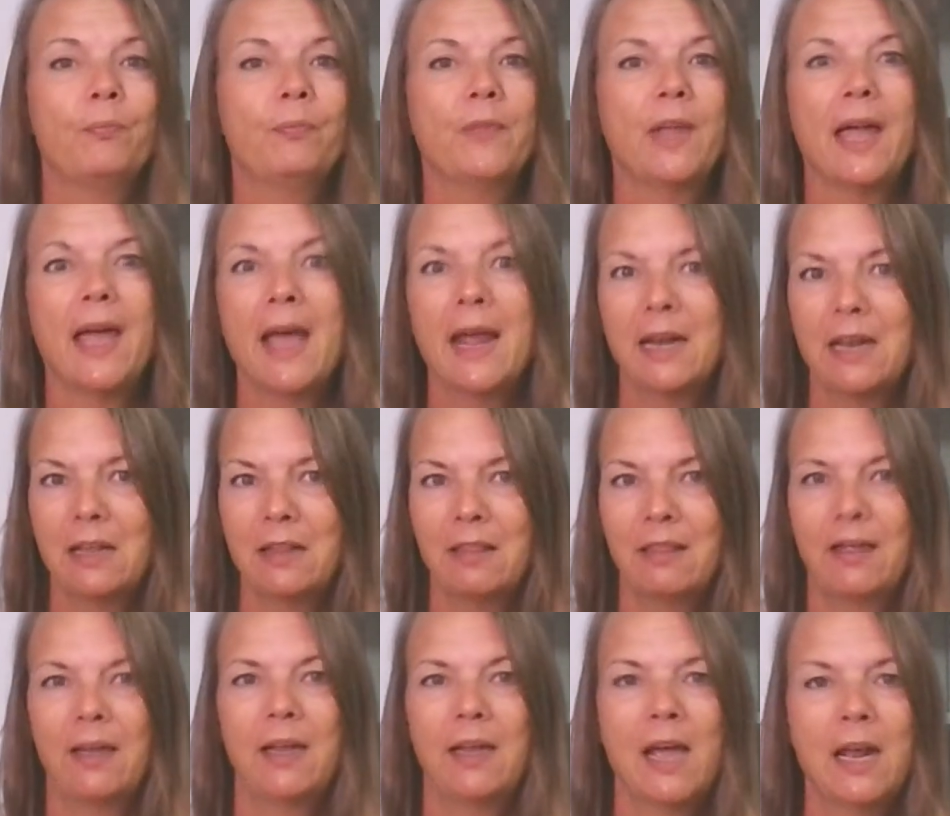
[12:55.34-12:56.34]

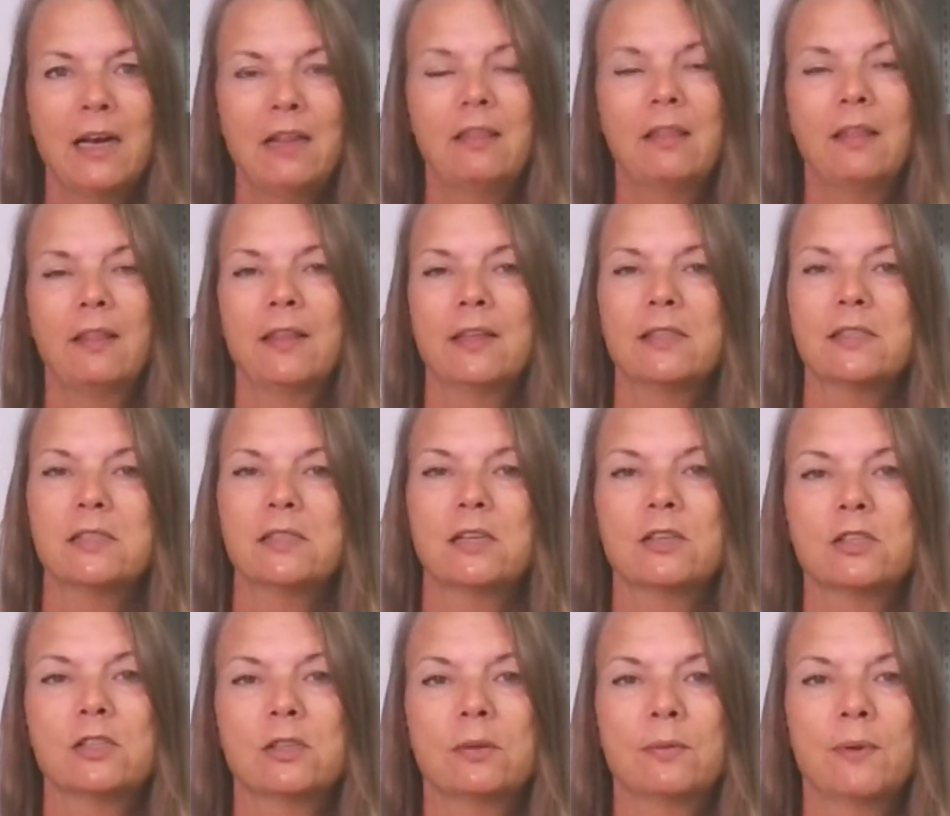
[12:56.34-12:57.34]
anything that
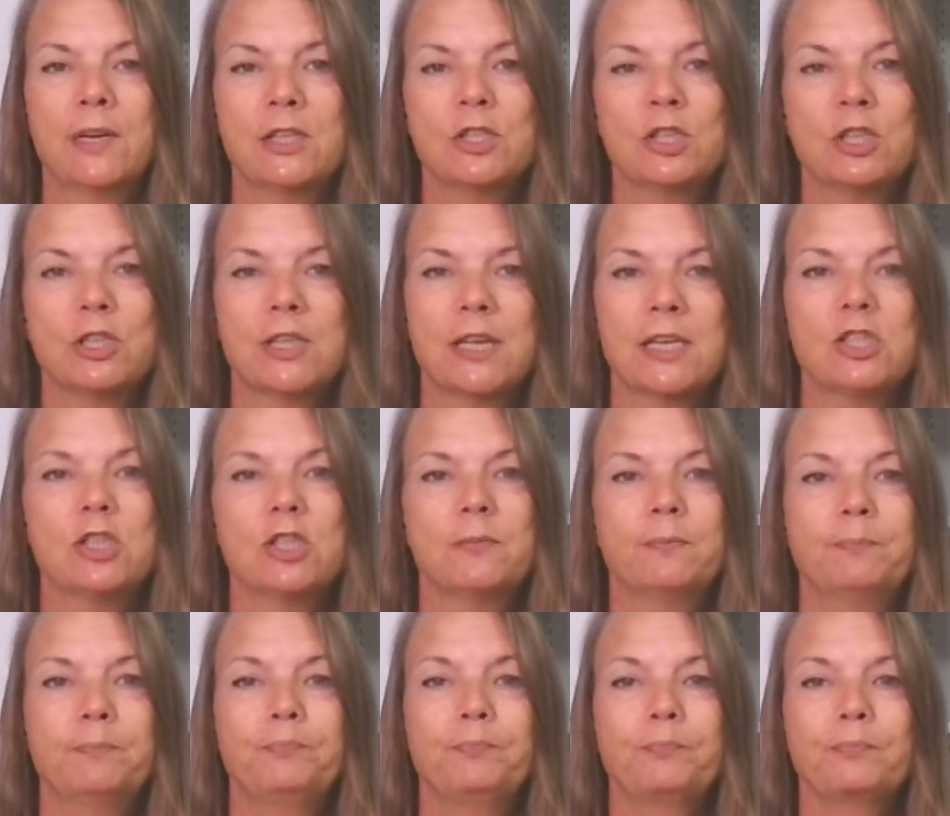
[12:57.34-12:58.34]
starts to raise your
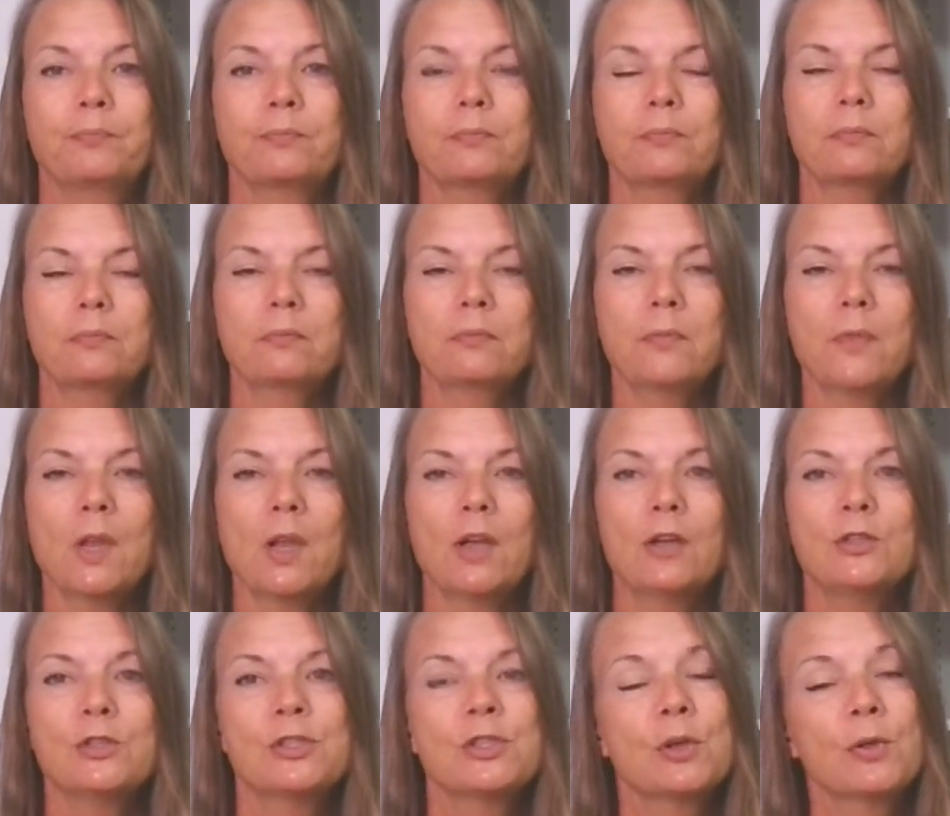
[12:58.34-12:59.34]
tension.
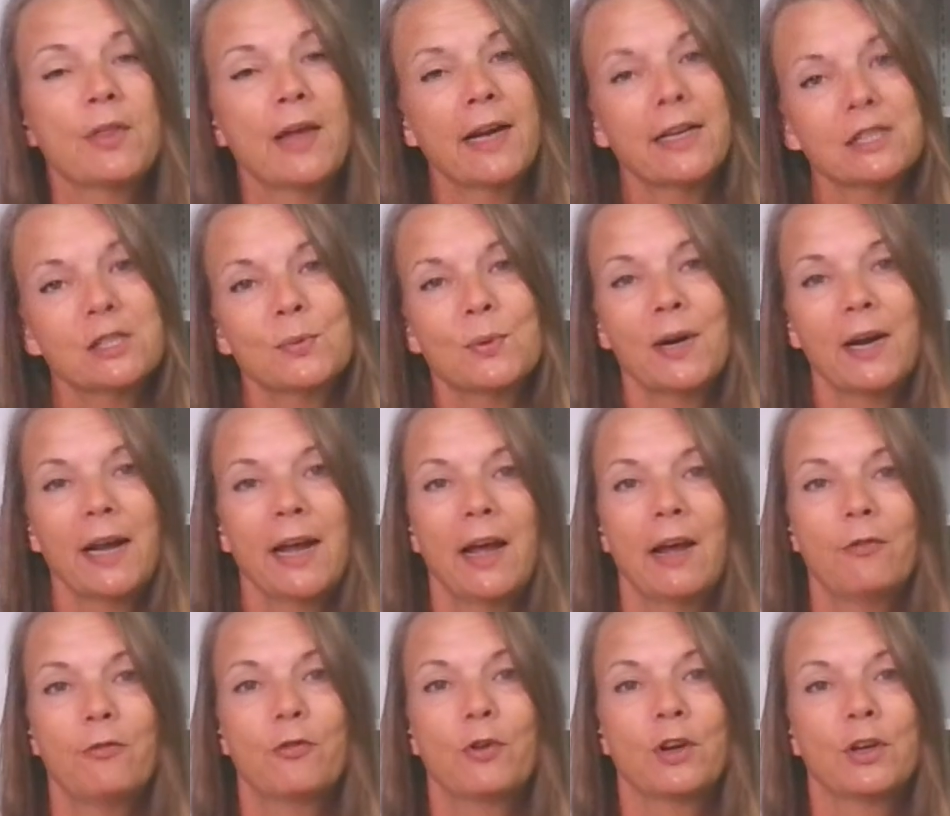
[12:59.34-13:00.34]
So that's what I
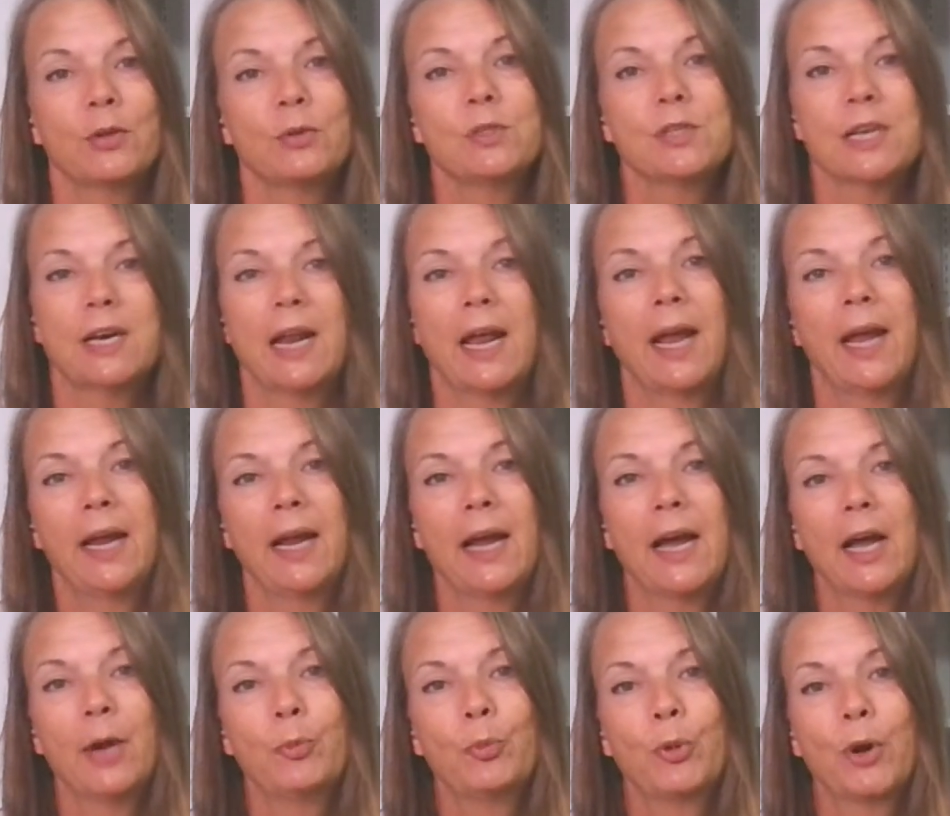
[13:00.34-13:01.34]
have for you today
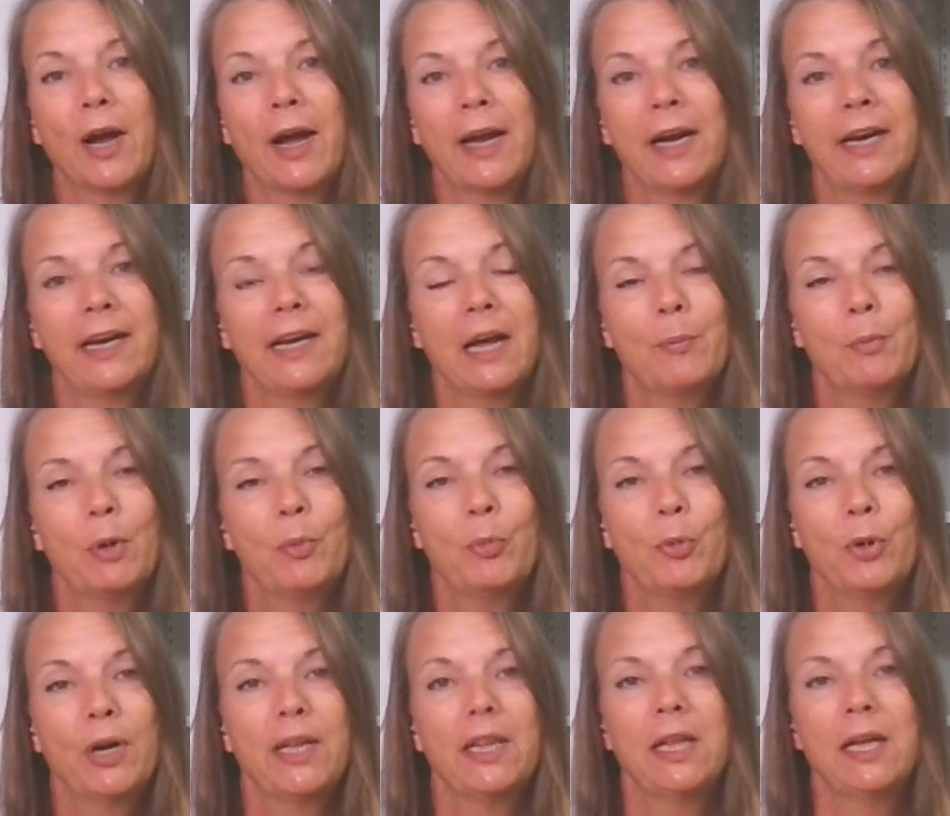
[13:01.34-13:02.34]
on pranayama
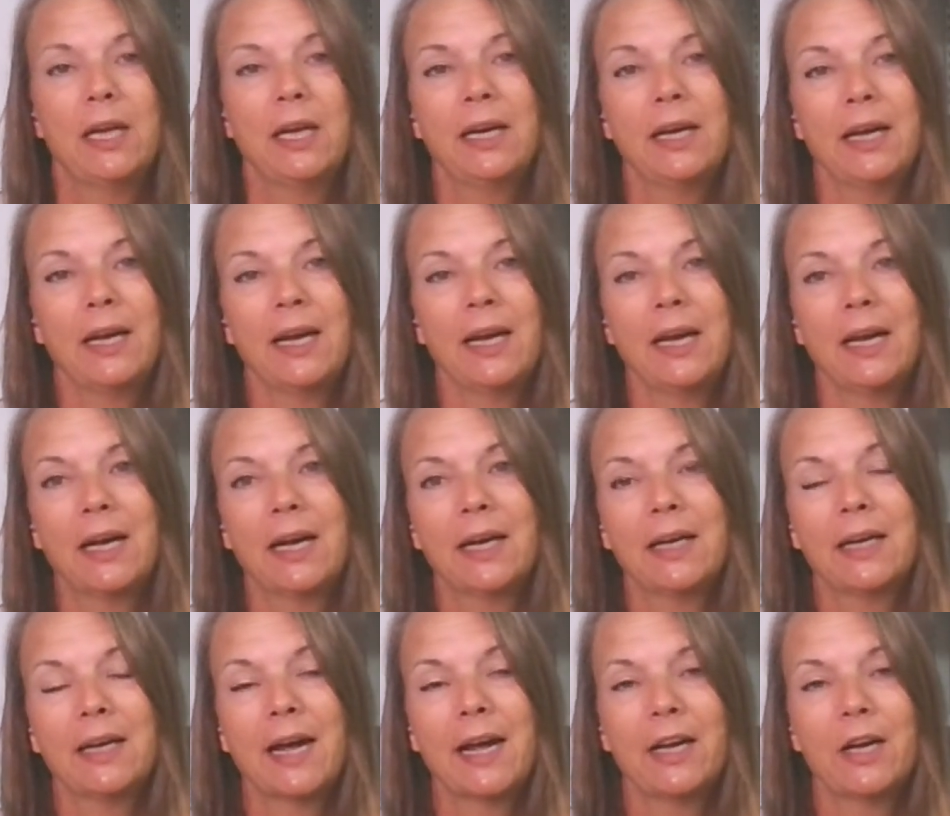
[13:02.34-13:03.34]
breathing,
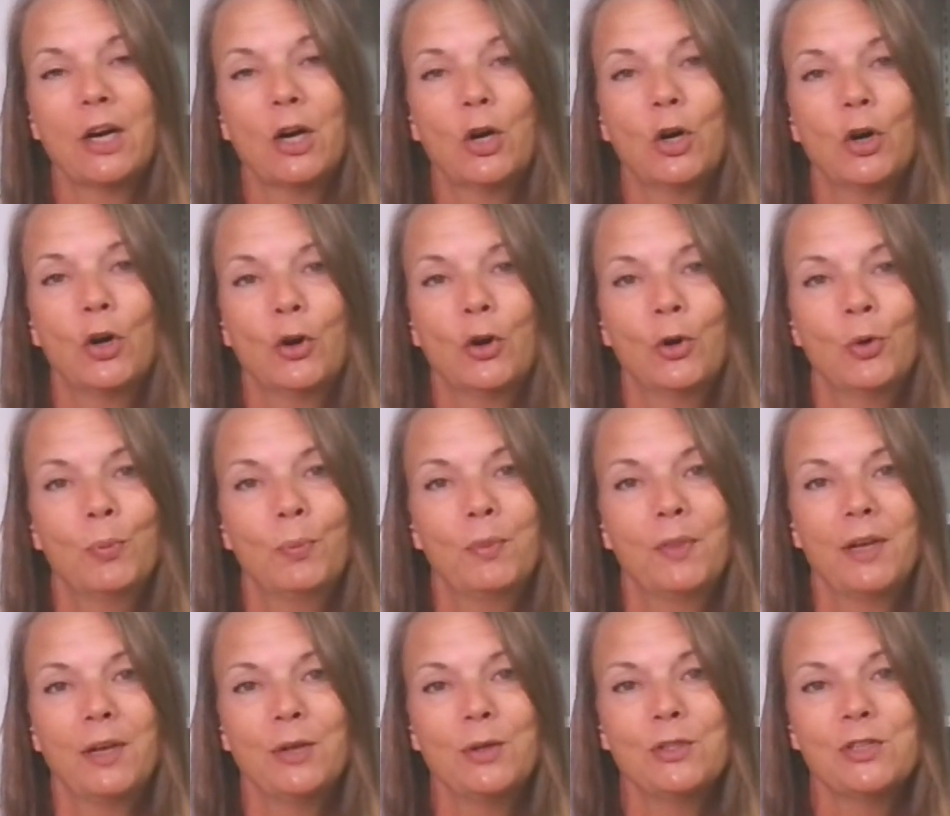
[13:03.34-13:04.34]
and I hope
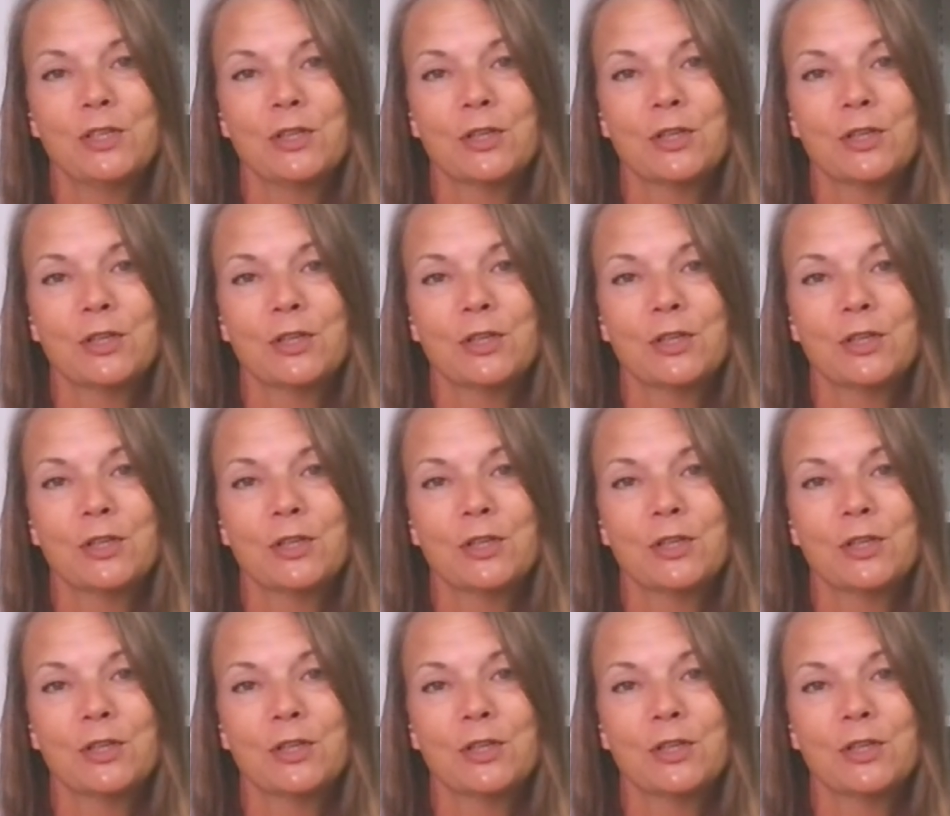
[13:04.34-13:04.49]
that you took